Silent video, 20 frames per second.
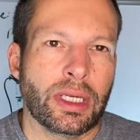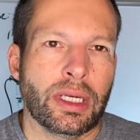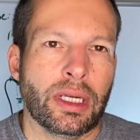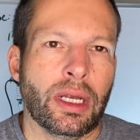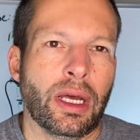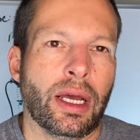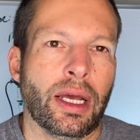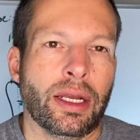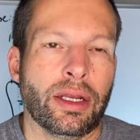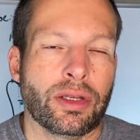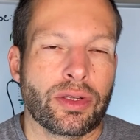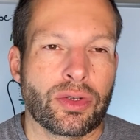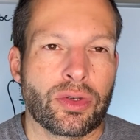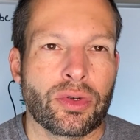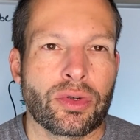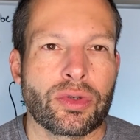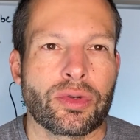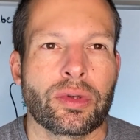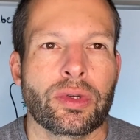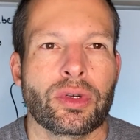and
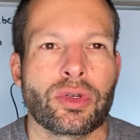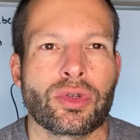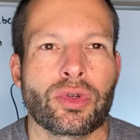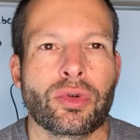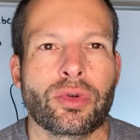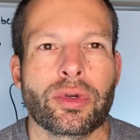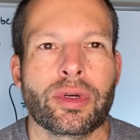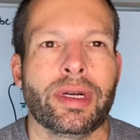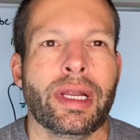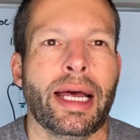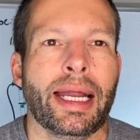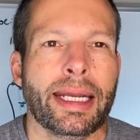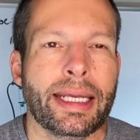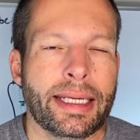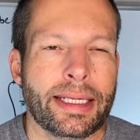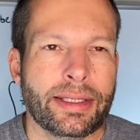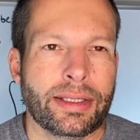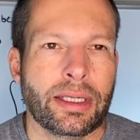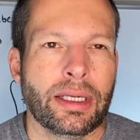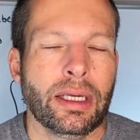surgeries on the shoulder are not
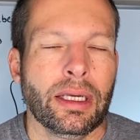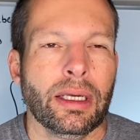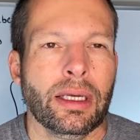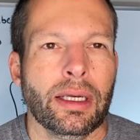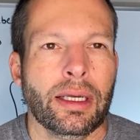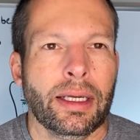easy,